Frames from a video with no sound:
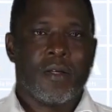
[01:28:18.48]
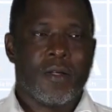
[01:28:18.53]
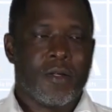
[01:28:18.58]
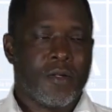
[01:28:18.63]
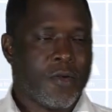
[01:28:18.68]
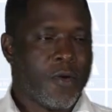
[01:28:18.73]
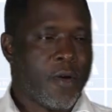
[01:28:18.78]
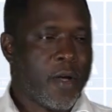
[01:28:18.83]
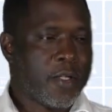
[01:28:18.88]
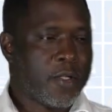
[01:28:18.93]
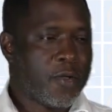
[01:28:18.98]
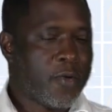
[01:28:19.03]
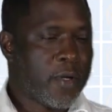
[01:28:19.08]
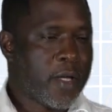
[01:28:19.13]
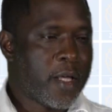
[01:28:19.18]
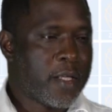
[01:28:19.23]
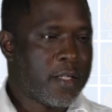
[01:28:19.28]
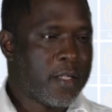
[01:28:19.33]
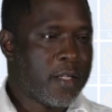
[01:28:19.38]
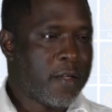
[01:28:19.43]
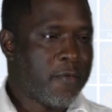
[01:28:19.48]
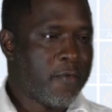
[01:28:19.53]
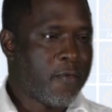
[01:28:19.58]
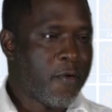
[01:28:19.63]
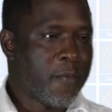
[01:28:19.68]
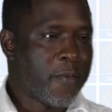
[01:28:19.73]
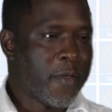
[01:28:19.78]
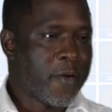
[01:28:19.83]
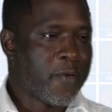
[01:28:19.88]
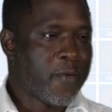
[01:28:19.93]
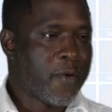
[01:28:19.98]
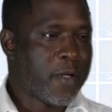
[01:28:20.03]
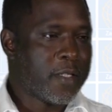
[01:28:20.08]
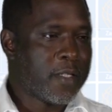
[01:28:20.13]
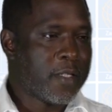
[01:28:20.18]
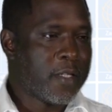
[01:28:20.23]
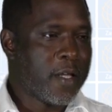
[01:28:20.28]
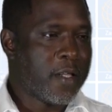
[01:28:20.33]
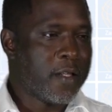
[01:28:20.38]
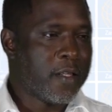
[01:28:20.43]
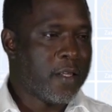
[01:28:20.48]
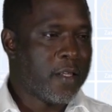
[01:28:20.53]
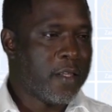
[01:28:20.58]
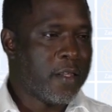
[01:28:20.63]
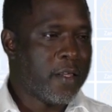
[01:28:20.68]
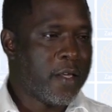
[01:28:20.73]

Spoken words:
So as you can see from the question,